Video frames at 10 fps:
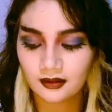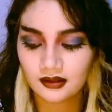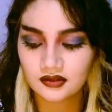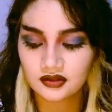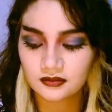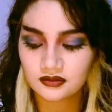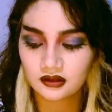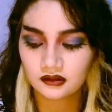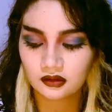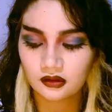And then she was like,
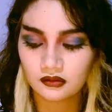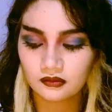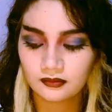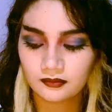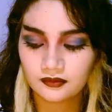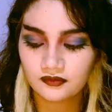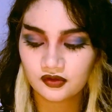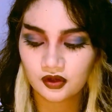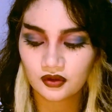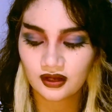no, but if you
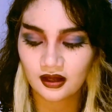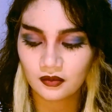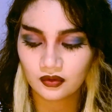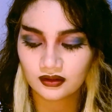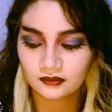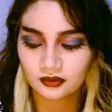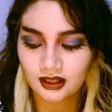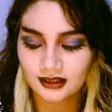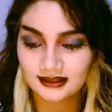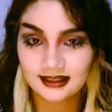go to hell, we're
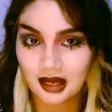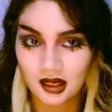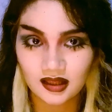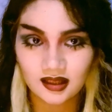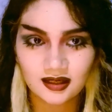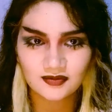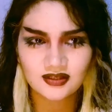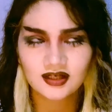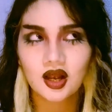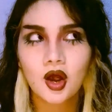not gonna get out of there.
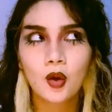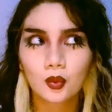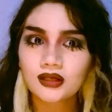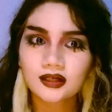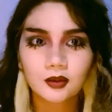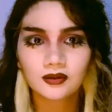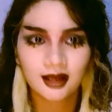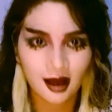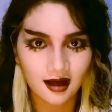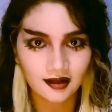like, we're not going to
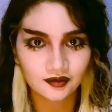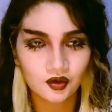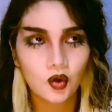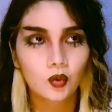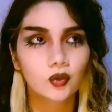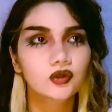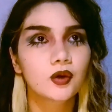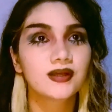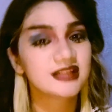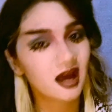hell, we're
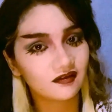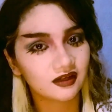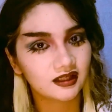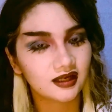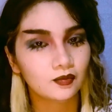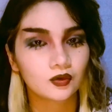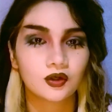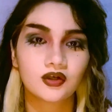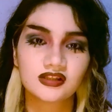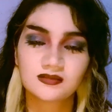going to heaven, and we're
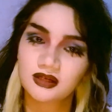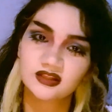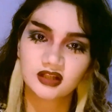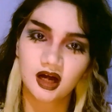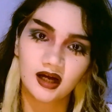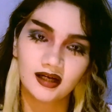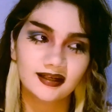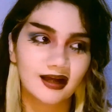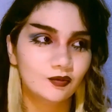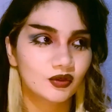going to speak to God,
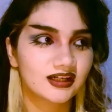and we're